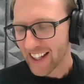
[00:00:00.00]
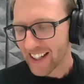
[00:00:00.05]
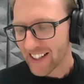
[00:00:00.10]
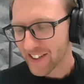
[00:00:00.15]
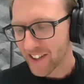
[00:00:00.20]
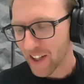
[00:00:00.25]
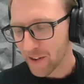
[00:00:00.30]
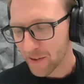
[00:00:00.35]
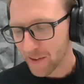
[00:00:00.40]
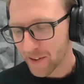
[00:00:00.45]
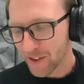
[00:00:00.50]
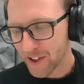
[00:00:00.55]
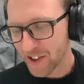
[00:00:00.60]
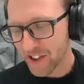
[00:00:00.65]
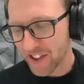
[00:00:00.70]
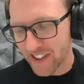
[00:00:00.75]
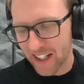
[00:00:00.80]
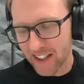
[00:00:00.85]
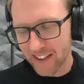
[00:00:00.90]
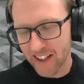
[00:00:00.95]
So could
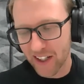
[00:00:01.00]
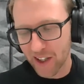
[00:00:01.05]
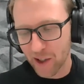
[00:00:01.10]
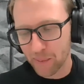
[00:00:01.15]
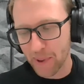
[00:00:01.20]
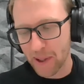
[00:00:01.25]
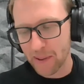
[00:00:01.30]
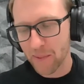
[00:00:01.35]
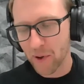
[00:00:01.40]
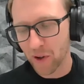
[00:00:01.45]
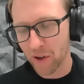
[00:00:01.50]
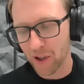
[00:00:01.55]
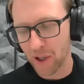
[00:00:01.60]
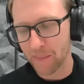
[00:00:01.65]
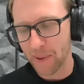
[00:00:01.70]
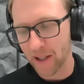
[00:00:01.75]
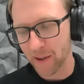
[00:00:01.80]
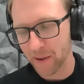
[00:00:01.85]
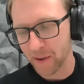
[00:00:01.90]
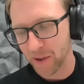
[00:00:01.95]
you tell us a little bit more
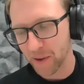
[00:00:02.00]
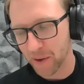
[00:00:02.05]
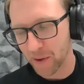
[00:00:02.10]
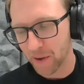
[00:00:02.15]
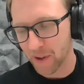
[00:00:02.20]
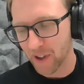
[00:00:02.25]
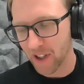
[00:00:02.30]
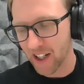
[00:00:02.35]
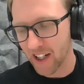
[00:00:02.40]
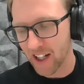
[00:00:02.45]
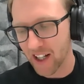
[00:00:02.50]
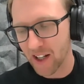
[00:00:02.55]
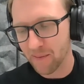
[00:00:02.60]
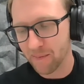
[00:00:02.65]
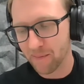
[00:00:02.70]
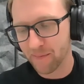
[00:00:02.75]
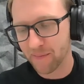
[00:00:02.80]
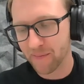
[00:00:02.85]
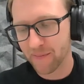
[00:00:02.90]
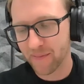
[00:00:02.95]
about your
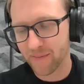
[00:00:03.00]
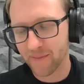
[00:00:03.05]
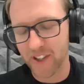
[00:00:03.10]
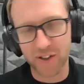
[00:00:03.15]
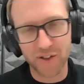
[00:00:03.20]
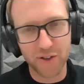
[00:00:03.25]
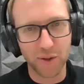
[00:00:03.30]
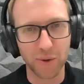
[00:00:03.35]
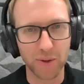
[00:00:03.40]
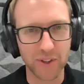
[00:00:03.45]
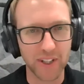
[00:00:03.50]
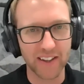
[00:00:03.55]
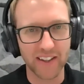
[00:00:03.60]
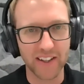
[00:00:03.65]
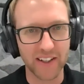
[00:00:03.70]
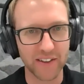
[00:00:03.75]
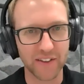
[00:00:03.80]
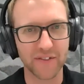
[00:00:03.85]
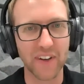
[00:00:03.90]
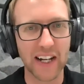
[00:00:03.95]
the toolkit that
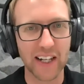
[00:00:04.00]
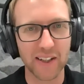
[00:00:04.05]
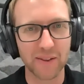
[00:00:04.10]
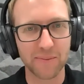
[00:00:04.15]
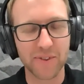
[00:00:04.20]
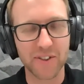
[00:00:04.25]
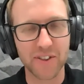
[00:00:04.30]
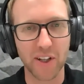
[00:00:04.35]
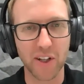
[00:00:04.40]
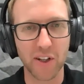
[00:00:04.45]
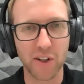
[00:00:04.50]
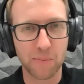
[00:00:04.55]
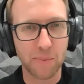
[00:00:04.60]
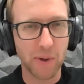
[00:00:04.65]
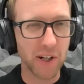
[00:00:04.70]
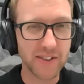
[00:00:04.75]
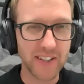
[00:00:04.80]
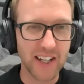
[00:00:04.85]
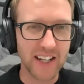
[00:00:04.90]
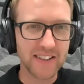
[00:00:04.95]
you developed? So the
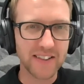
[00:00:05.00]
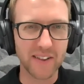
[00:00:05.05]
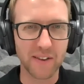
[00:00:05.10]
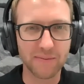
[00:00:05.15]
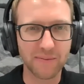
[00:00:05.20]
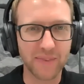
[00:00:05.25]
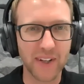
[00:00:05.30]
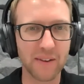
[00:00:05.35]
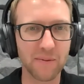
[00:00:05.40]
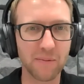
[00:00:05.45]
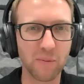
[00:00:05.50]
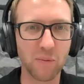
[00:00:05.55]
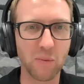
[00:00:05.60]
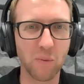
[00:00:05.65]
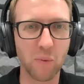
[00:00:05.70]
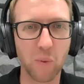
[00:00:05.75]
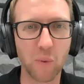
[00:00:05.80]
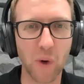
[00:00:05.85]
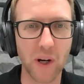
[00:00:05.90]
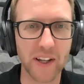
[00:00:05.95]
process of
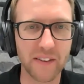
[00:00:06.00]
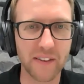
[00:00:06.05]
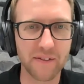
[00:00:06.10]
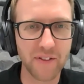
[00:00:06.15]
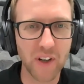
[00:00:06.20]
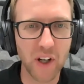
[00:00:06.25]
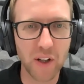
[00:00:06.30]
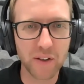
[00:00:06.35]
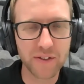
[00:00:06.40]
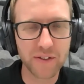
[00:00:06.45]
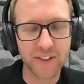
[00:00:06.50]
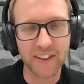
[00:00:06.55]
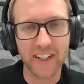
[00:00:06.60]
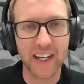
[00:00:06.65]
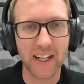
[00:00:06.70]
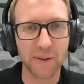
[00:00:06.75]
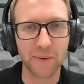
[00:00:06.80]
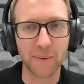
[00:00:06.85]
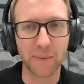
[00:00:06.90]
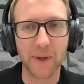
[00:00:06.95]
what it involves,
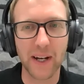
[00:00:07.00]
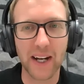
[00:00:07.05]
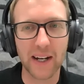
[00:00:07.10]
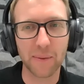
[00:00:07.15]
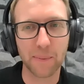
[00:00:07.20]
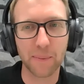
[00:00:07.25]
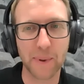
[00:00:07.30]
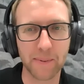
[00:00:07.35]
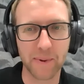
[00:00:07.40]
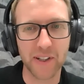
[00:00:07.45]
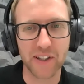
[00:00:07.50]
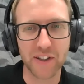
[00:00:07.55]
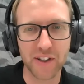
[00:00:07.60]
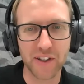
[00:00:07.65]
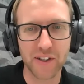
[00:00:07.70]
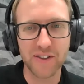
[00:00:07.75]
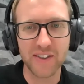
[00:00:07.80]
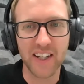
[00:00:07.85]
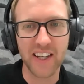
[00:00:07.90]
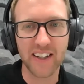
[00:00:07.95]
how people can
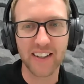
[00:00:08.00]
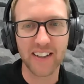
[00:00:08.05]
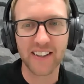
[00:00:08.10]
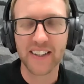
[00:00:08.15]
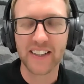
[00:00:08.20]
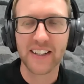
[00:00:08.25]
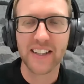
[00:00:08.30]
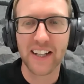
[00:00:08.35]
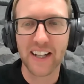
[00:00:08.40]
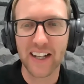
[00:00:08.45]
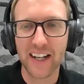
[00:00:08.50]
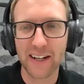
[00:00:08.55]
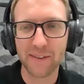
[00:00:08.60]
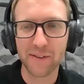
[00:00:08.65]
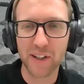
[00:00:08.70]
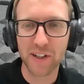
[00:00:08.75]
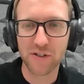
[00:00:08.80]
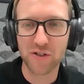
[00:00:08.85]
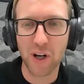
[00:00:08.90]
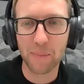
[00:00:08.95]
use it.
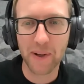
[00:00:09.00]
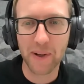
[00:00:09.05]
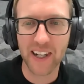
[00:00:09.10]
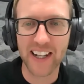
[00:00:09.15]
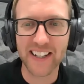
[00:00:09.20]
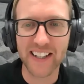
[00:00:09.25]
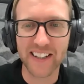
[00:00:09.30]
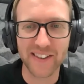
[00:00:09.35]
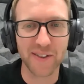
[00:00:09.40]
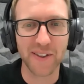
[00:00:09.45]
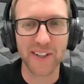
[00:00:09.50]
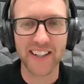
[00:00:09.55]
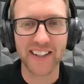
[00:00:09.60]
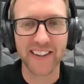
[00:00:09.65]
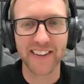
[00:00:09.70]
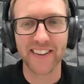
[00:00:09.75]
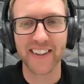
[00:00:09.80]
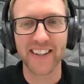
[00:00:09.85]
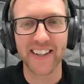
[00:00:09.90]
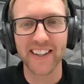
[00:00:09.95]
I'm going to drop a link to it
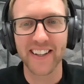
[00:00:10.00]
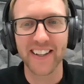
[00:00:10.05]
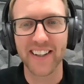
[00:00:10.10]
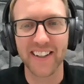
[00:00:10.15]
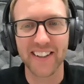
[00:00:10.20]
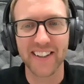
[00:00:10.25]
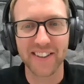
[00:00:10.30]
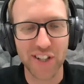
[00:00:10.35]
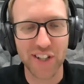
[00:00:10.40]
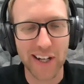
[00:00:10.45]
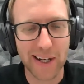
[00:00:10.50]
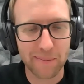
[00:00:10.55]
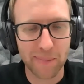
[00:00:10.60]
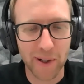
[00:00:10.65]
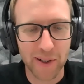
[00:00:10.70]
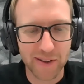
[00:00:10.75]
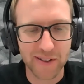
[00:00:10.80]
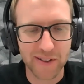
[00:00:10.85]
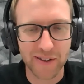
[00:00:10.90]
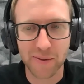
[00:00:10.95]
in the chat
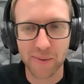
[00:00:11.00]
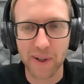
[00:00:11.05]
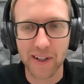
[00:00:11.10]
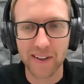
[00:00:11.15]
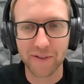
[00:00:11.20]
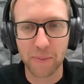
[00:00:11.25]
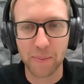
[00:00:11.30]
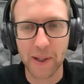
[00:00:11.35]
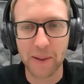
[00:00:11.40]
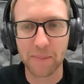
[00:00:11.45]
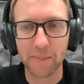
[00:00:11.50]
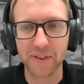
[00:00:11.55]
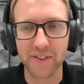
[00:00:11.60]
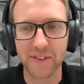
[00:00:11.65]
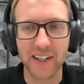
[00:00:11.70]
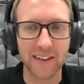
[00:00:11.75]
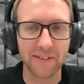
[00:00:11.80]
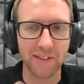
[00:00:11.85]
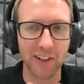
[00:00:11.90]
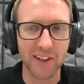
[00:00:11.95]
box as well for people
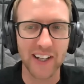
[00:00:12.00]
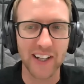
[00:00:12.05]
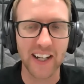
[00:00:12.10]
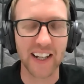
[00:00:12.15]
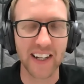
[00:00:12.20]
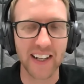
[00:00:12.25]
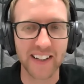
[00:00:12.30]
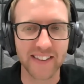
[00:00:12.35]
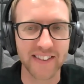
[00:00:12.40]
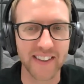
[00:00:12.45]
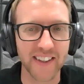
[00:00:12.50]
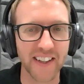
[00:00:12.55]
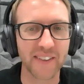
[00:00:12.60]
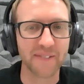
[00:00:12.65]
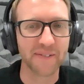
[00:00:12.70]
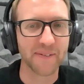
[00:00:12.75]
to have a look at later.